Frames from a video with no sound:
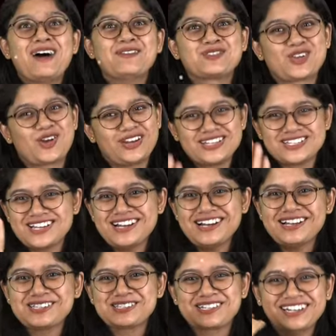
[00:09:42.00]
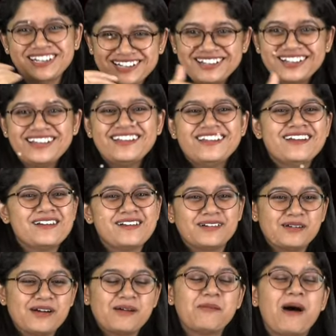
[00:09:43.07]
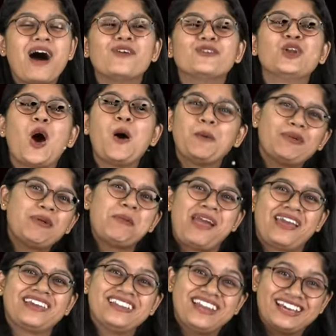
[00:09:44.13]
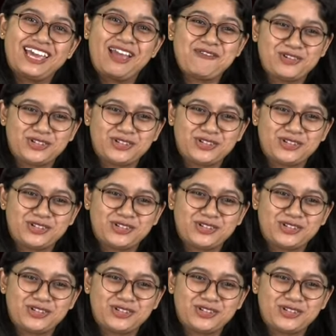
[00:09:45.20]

I'm sorry, I just... Bhavnaon mein bhegi and I gave